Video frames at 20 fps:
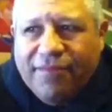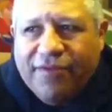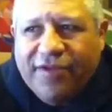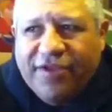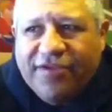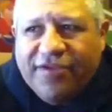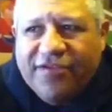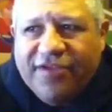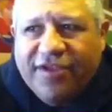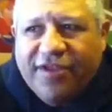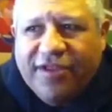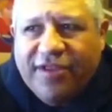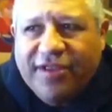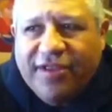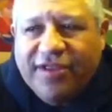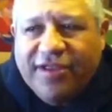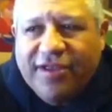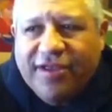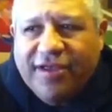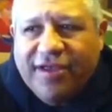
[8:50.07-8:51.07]
preceded
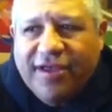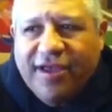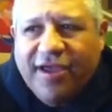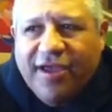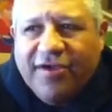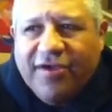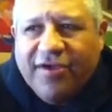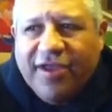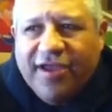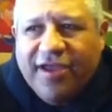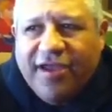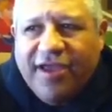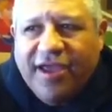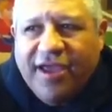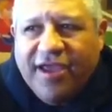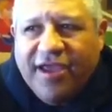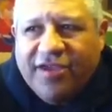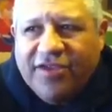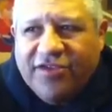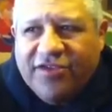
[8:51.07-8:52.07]
the Aryan
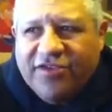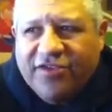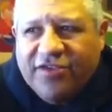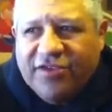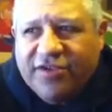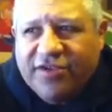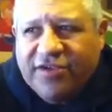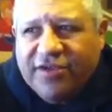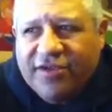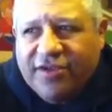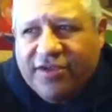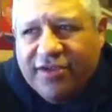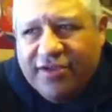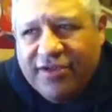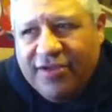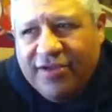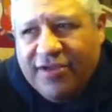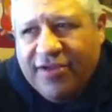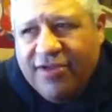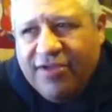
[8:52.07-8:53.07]
Age,
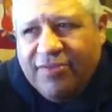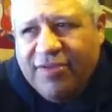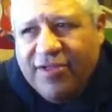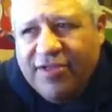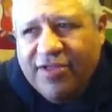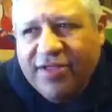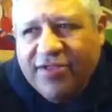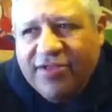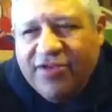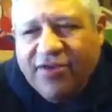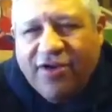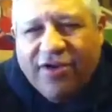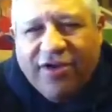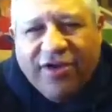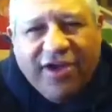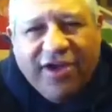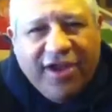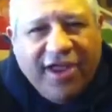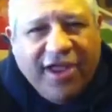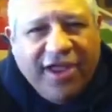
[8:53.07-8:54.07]
would be the
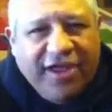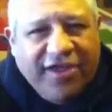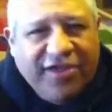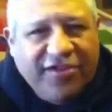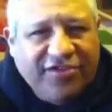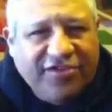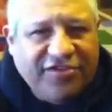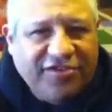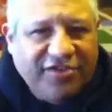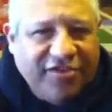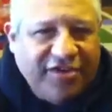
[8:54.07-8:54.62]
Taurian Age.